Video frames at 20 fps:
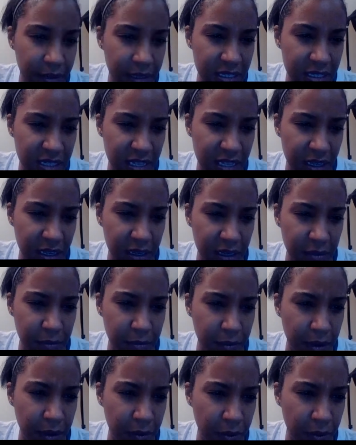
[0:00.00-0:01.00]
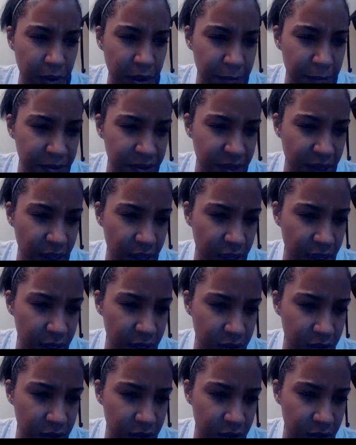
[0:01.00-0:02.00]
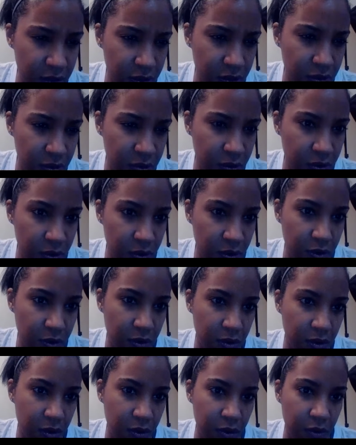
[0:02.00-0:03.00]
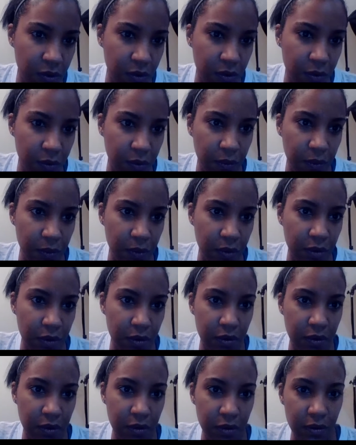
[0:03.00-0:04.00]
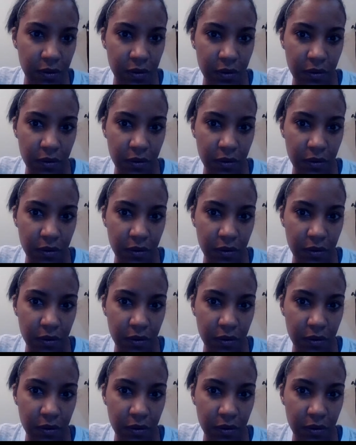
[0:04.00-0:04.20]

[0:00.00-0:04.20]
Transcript: Is that in my website? Or?